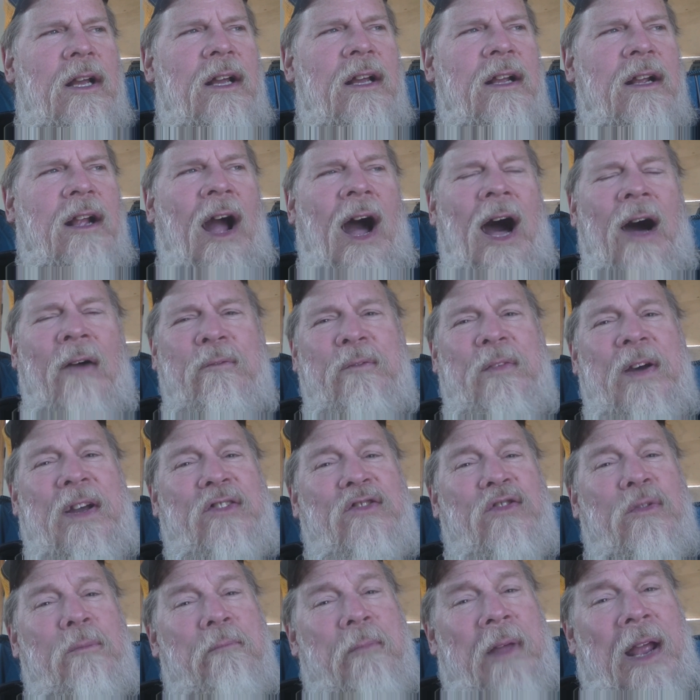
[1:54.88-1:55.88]
Conflicts
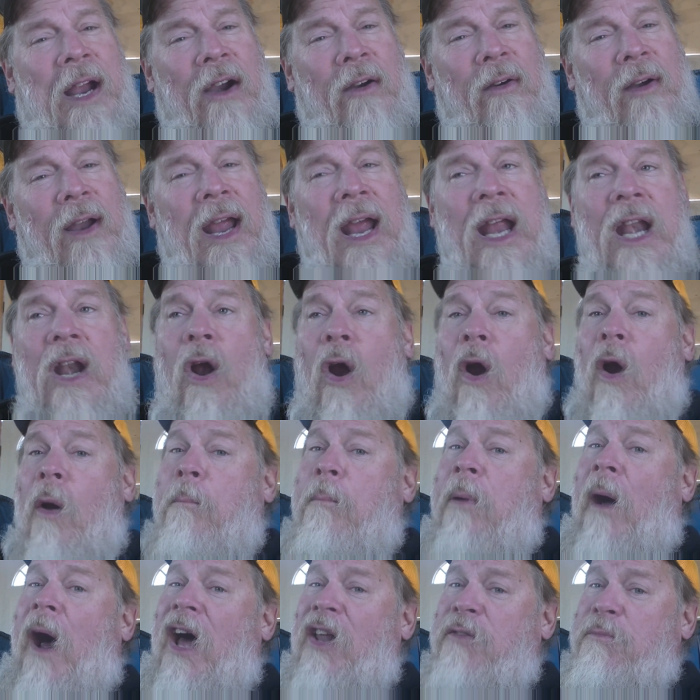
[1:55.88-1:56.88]
from their end, or
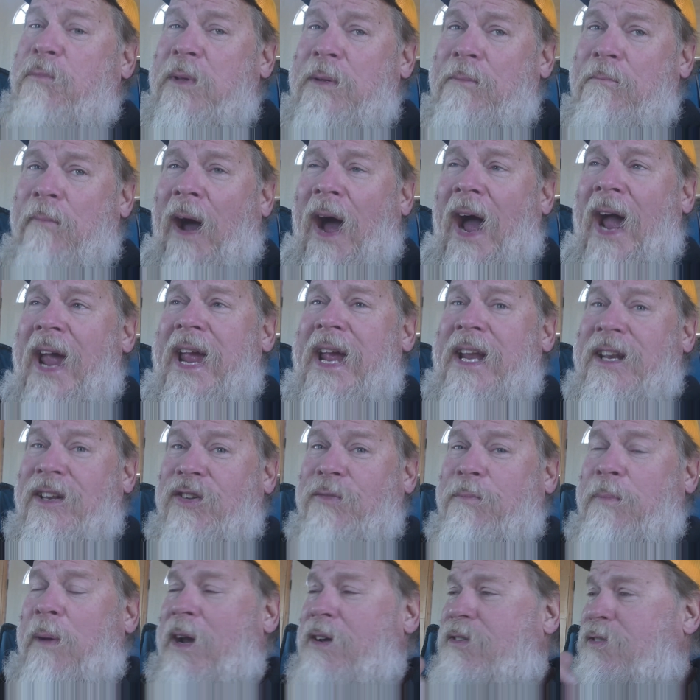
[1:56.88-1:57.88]
possibly my end
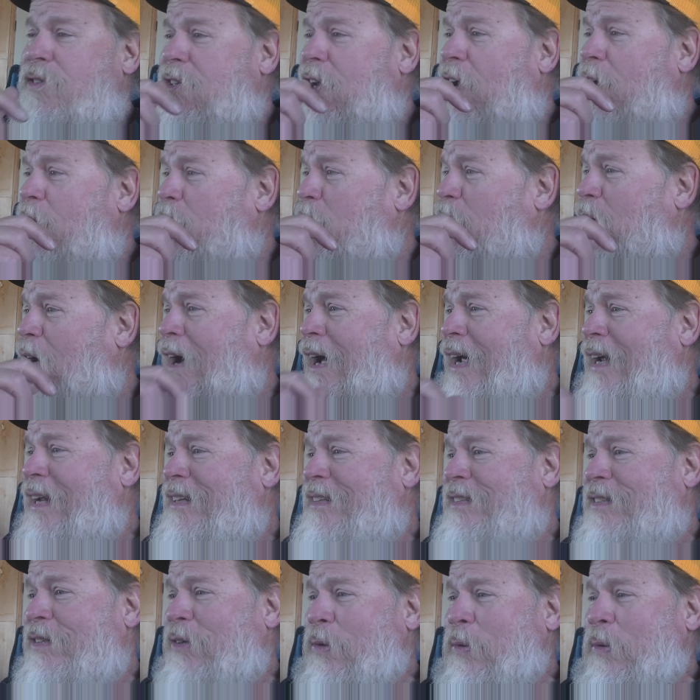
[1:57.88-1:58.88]
especially, I don't like,
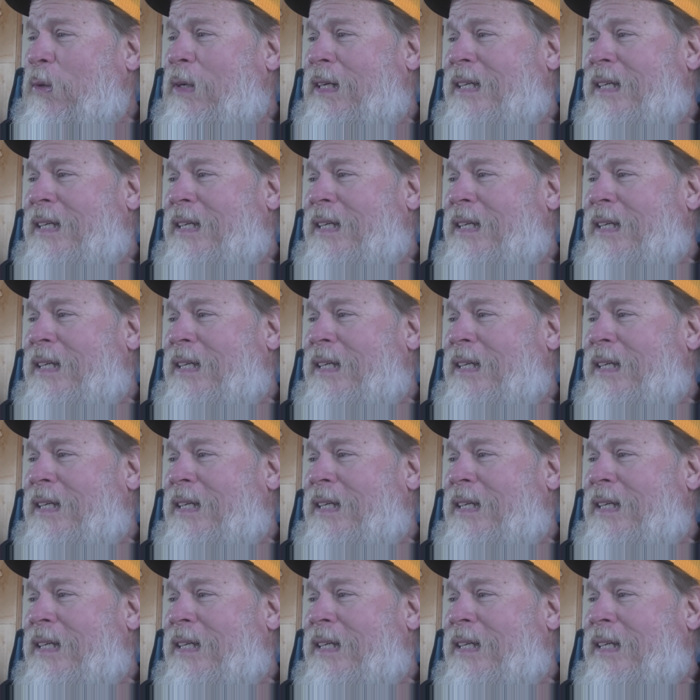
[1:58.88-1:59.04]
so